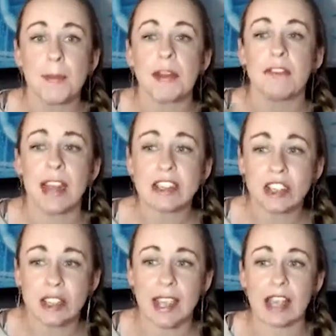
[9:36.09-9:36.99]
But
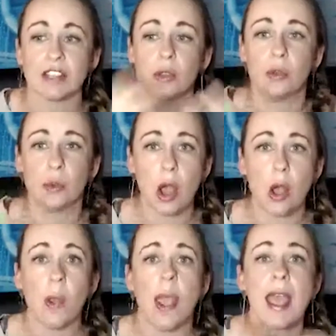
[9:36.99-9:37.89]
eventually, as you
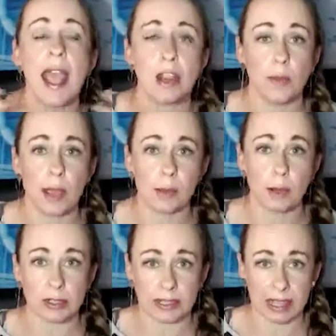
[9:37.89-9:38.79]
grow and you become
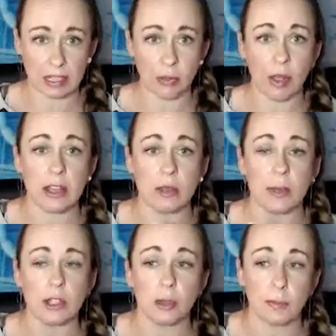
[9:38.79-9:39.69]
more successful and you
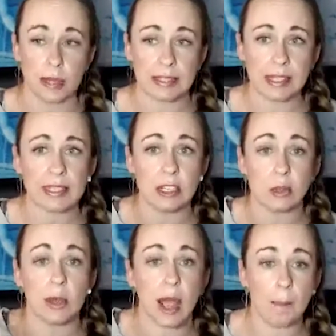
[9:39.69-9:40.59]
build your business
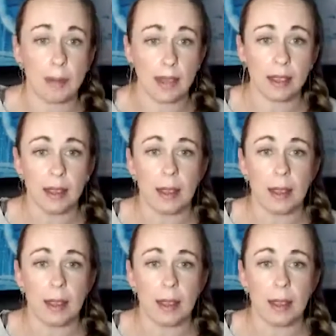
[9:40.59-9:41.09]
into a company,